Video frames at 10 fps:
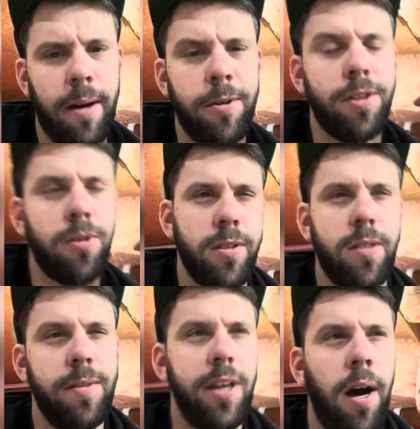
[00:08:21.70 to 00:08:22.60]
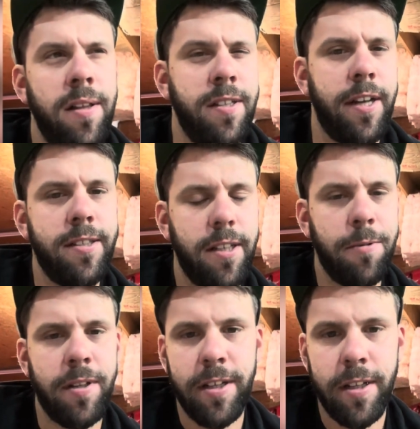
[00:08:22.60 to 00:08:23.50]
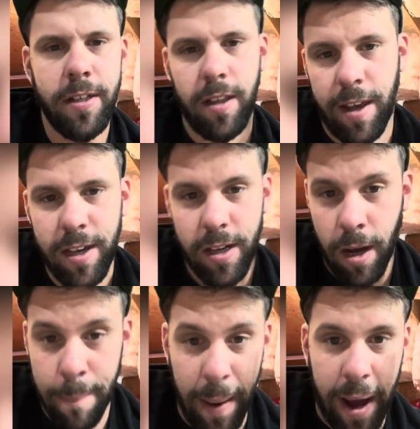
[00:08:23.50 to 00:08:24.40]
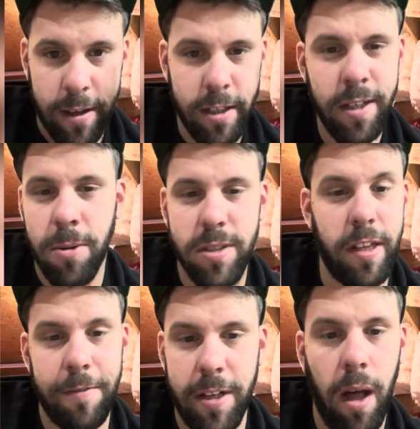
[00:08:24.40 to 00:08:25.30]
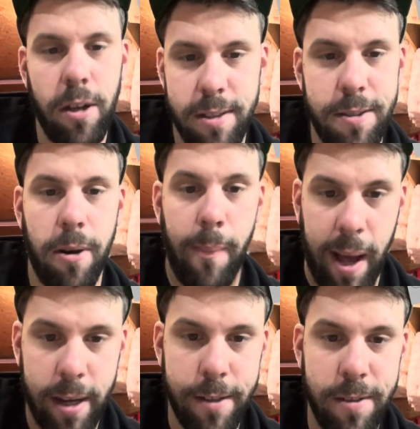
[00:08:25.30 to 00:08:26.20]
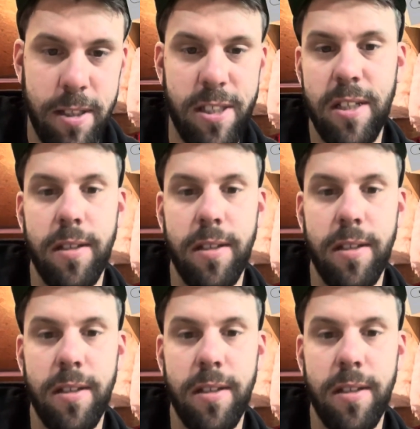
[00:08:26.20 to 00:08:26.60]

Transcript: I'm going to throw in some of the odds and ends that we needed, like a battery. We're $70 into a battery for this thing.